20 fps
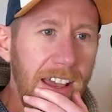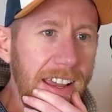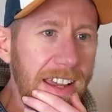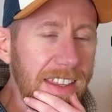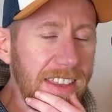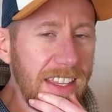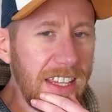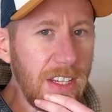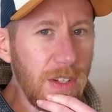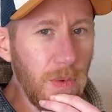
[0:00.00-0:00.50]

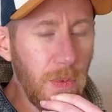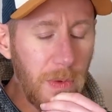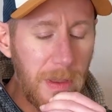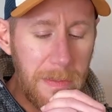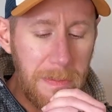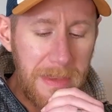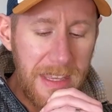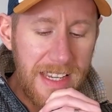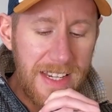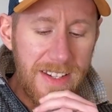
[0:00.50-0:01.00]
In this, we
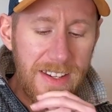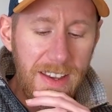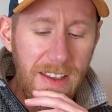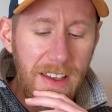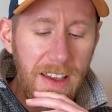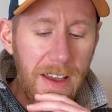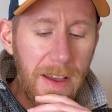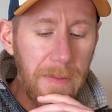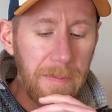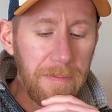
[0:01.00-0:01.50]
meet
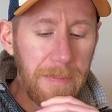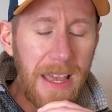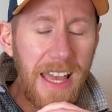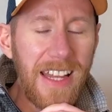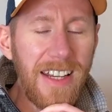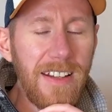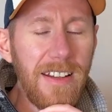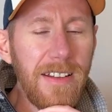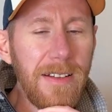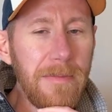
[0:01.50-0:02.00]

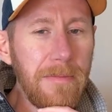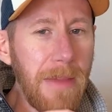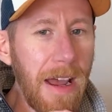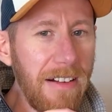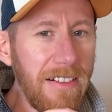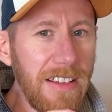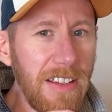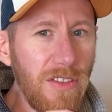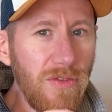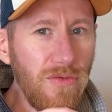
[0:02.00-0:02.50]
Ben and
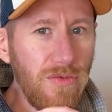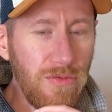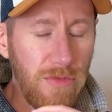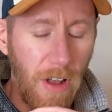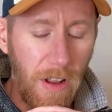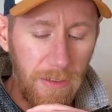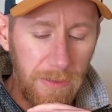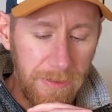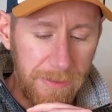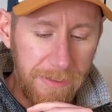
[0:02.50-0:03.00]
Marion
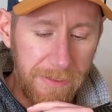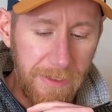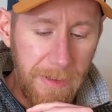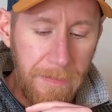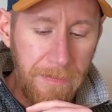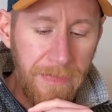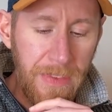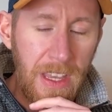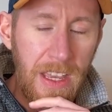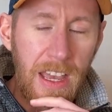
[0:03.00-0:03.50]
Rolfe.
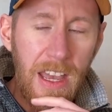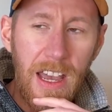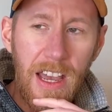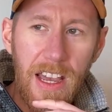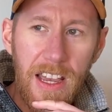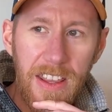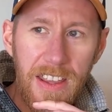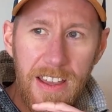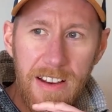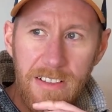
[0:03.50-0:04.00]

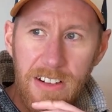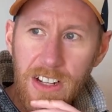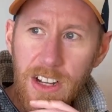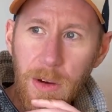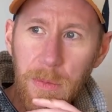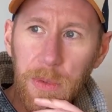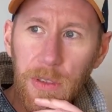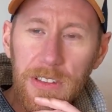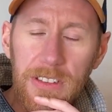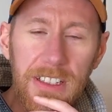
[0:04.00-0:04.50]
They are a
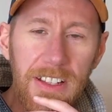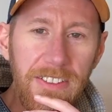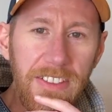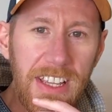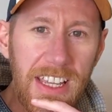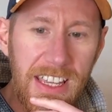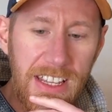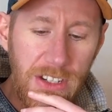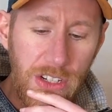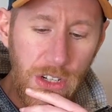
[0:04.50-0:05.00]
couple
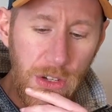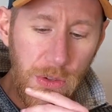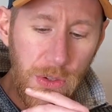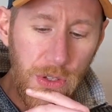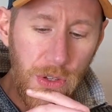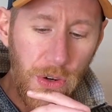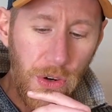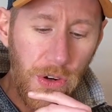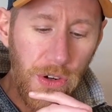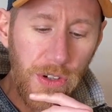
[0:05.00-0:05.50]
living in New
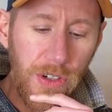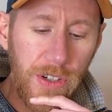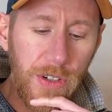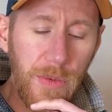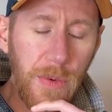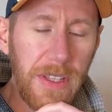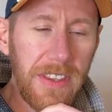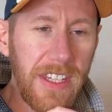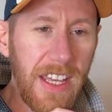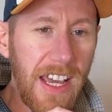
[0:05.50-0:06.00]
York
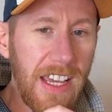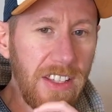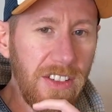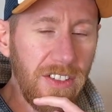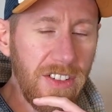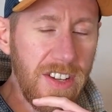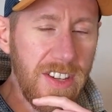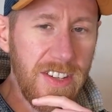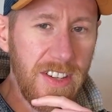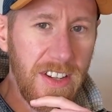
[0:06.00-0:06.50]
with their
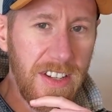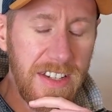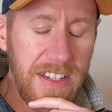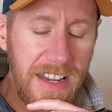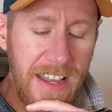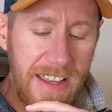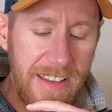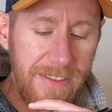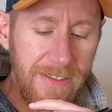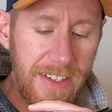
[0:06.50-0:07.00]
young son,
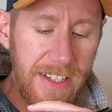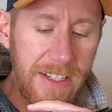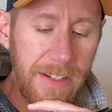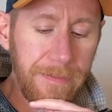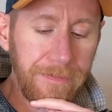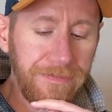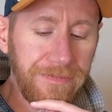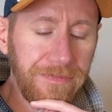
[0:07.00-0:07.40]
David.